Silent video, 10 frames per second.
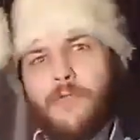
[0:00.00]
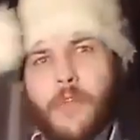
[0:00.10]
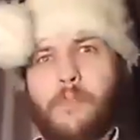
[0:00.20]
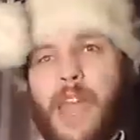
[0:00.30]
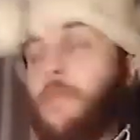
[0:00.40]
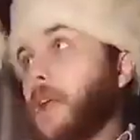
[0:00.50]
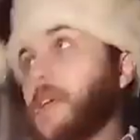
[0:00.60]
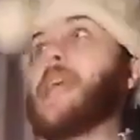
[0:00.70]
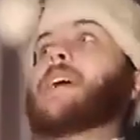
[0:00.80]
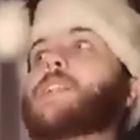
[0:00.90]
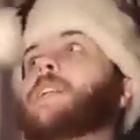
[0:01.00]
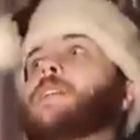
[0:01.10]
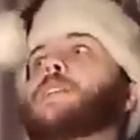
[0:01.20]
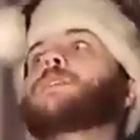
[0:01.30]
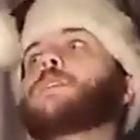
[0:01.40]
of the people. I think he actually
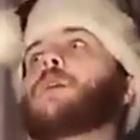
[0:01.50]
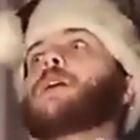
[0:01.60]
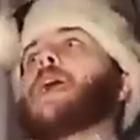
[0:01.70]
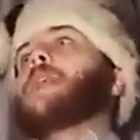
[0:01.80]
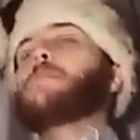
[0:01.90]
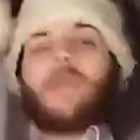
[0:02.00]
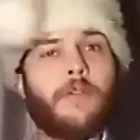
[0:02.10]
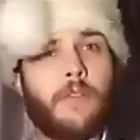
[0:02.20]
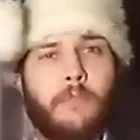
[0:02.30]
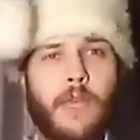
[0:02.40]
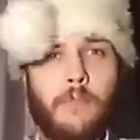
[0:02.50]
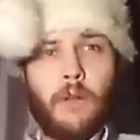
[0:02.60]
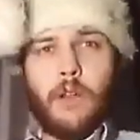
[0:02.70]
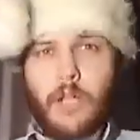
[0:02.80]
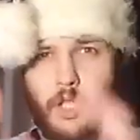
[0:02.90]
does use the word enemy of the
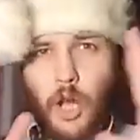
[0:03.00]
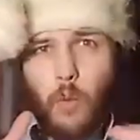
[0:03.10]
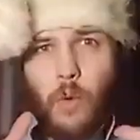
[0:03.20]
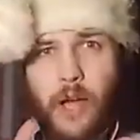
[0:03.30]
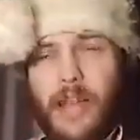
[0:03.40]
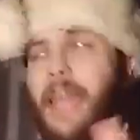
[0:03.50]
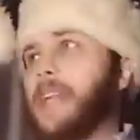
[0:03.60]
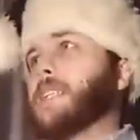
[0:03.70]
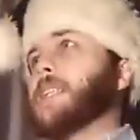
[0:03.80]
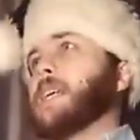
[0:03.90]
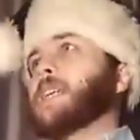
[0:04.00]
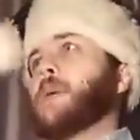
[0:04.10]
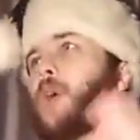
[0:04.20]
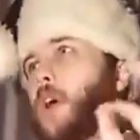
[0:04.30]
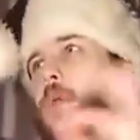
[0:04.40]
people. So we're going to get into this.
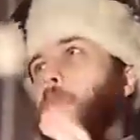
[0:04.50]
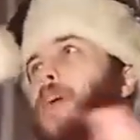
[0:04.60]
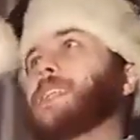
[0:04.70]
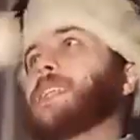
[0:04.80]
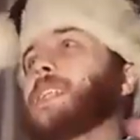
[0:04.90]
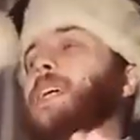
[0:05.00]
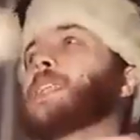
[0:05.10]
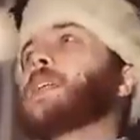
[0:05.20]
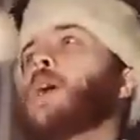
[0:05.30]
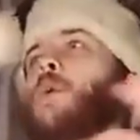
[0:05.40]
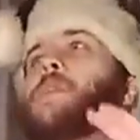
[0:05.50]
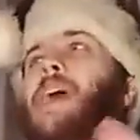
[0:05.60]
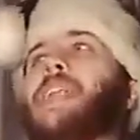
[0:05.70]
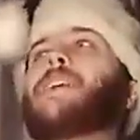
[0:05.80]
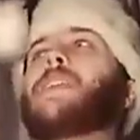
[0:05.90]
I'm not going to pressy this with
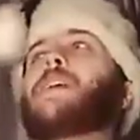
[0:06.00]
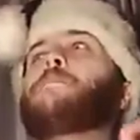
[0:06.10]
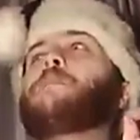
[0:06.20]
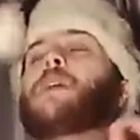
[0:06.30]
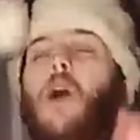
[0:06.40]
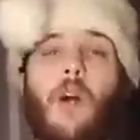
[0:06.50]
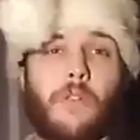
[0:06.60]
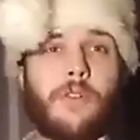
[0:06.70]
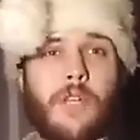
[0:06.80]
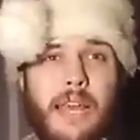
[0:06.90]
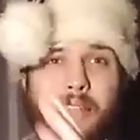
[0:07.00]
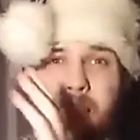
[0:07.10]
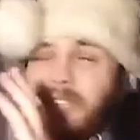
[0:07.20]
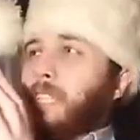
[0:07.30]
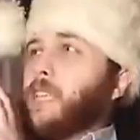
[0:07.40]
anything beyond.
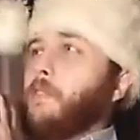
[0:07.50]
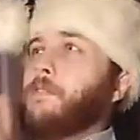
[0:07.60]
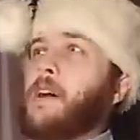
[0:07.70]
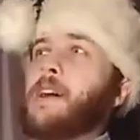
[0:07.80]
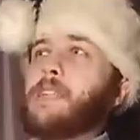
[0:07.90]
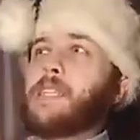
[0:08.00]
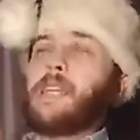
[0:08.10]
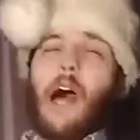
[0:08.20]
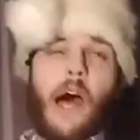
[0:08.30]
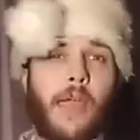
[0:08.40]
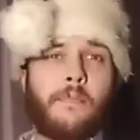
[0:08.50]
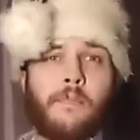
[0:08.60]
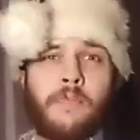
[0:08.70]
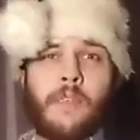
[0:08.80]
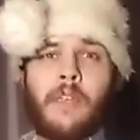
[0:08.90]
This is the first time
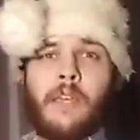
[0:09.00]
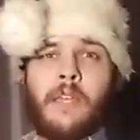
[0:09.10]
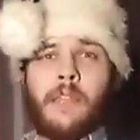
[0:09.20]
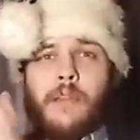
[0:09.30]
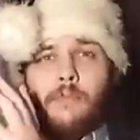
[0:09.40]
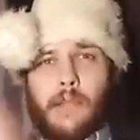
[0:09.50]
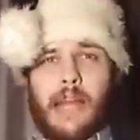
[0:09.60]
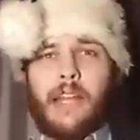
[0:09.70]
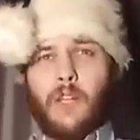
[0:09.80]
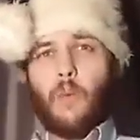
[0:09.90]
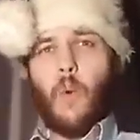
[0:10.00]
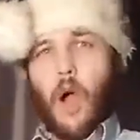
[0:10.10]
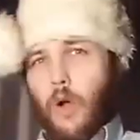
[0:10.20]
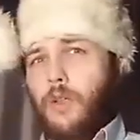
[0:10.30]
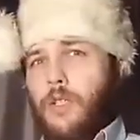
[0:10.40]
that Millennial
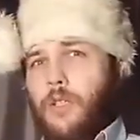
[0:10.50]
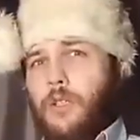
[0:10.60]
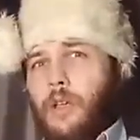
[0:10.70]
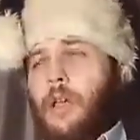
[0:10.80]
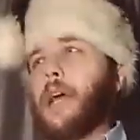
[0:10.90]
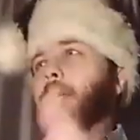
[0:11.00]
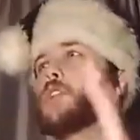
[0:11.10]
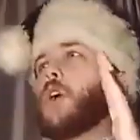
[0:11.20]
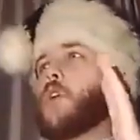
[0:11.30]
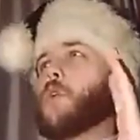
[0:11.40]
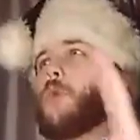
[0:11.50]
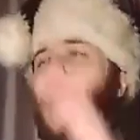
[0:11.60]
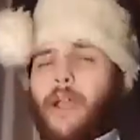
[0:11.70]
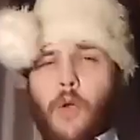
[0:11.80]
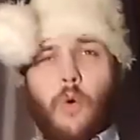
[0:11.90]
Woes has gone on
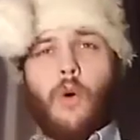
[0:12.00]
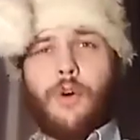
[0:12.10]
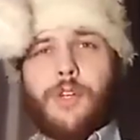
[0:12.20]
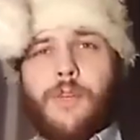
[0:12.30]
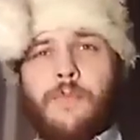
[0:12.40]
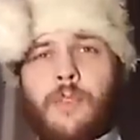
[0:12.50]
record